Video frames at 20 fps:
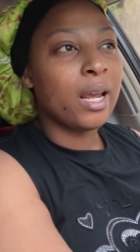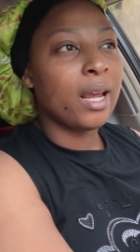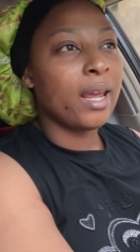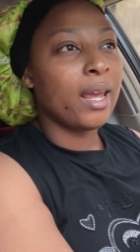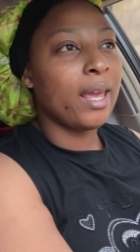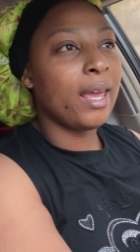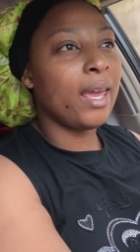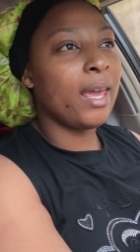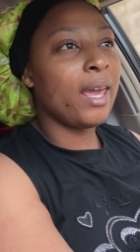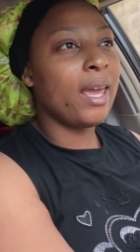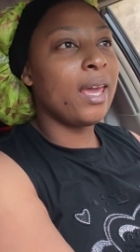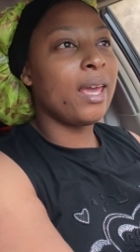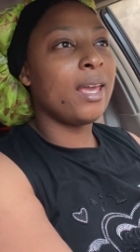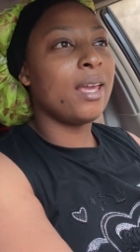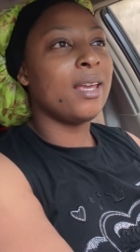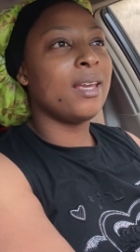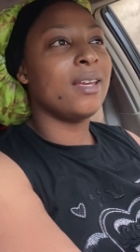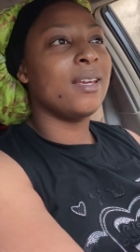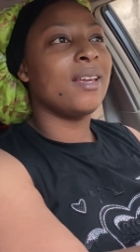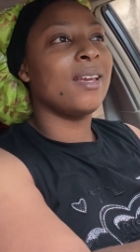
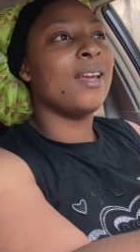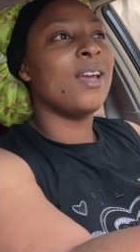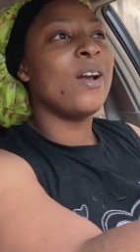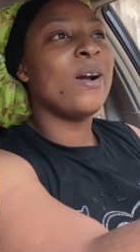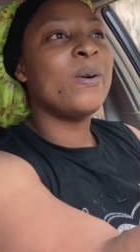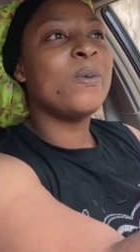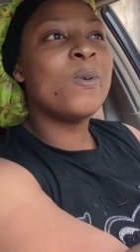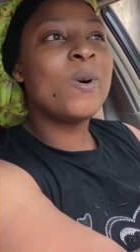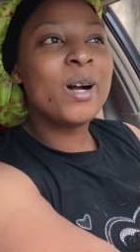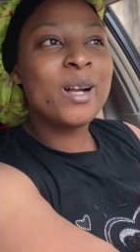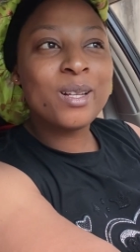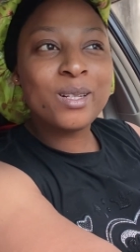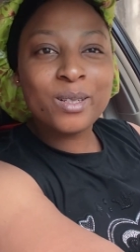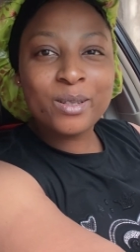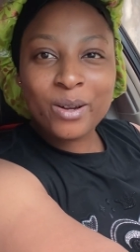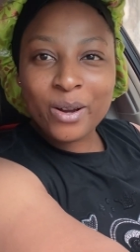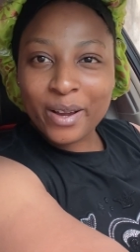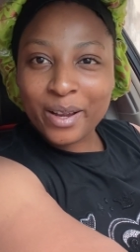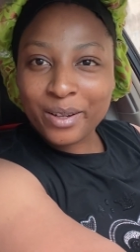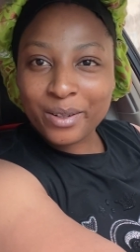hey what's
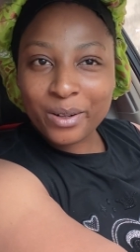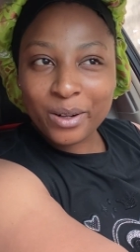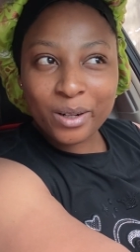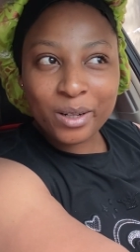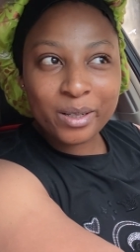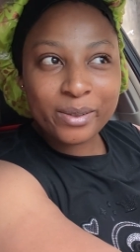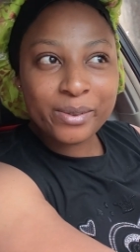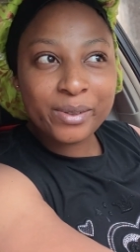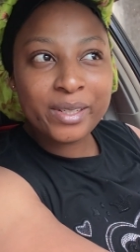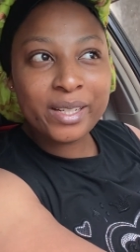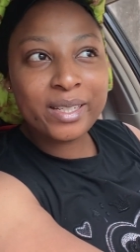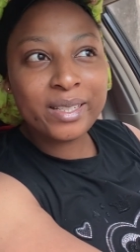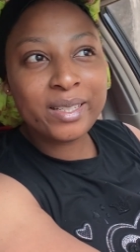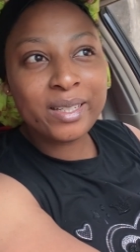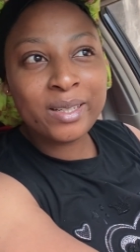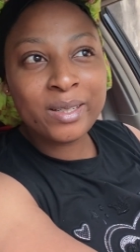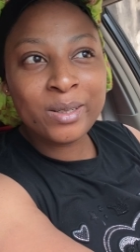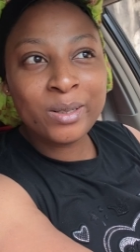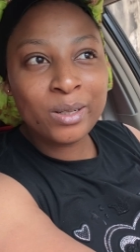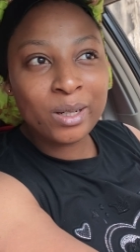going on um, this
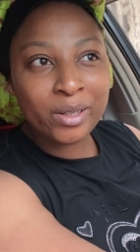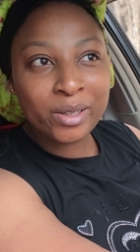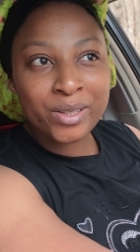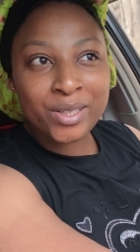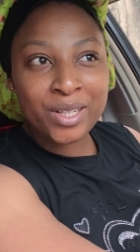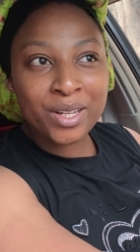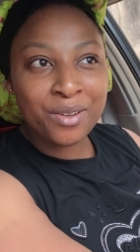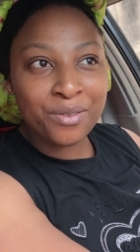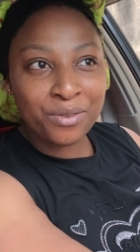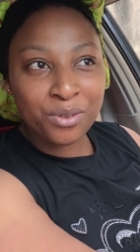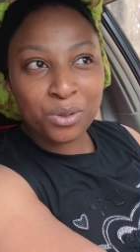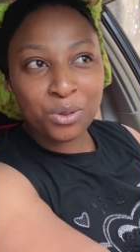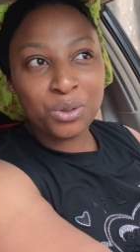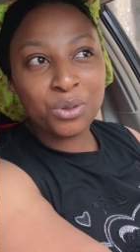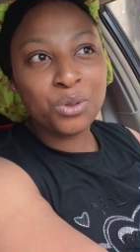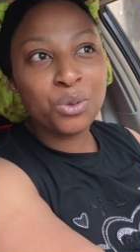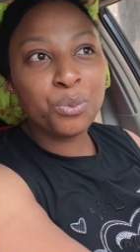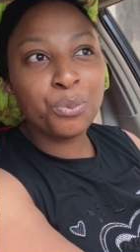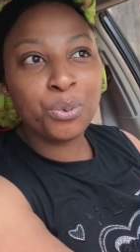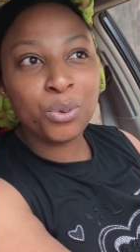is not
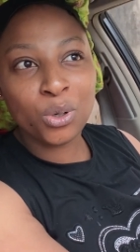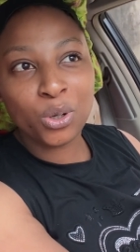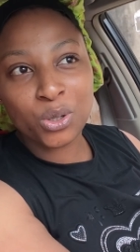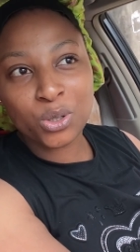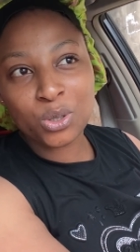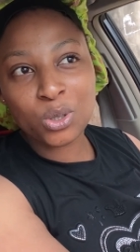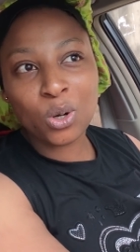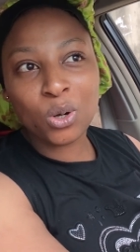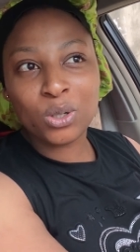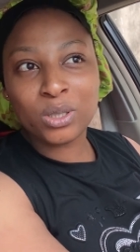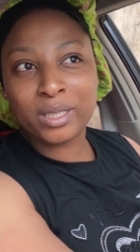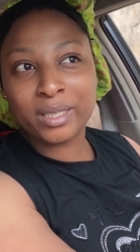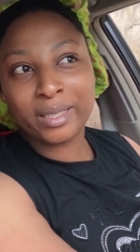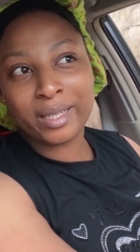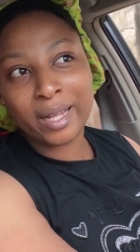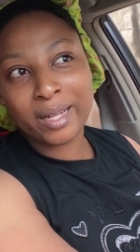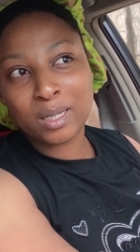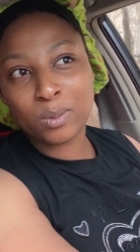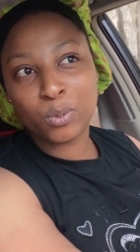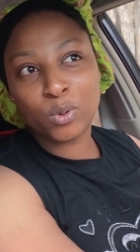even plus all the
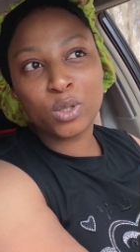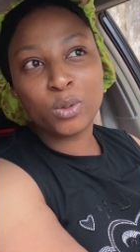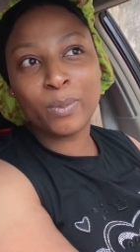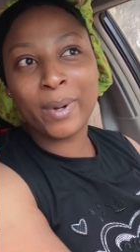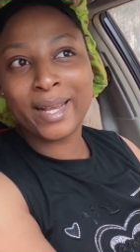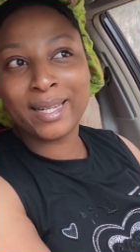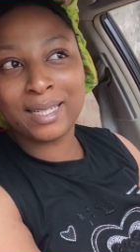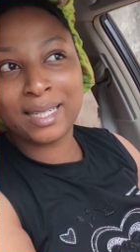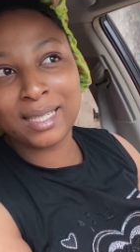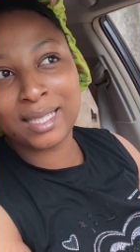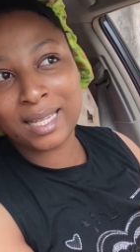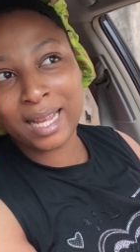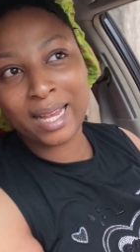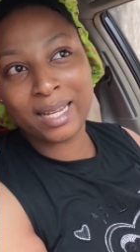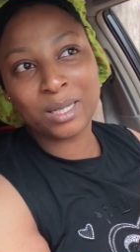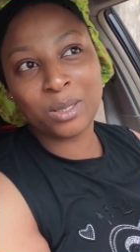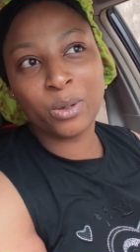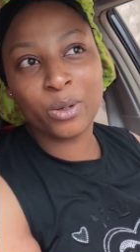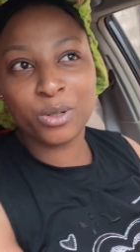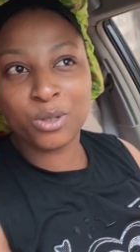textbooks my sister
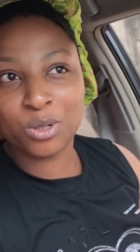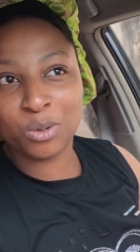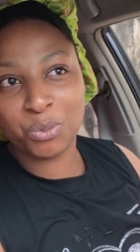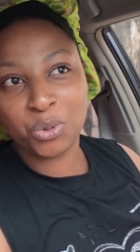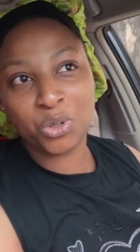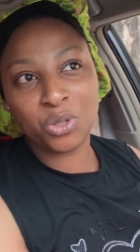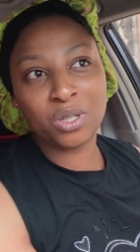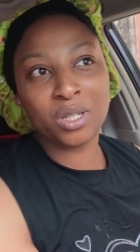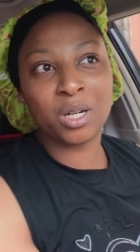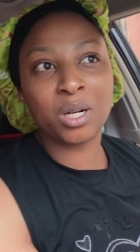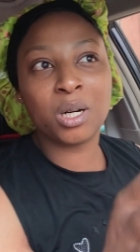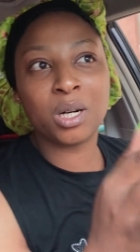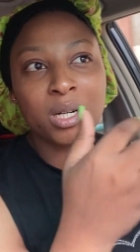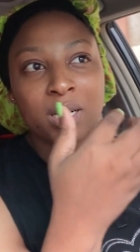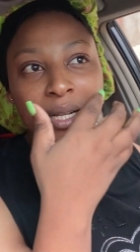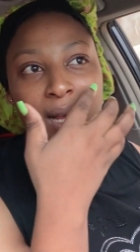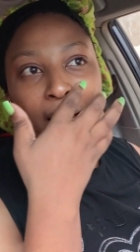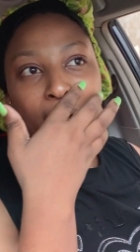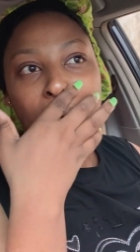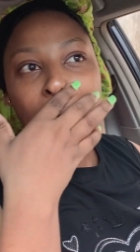is going to be using
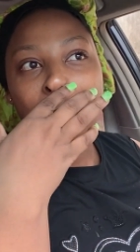currently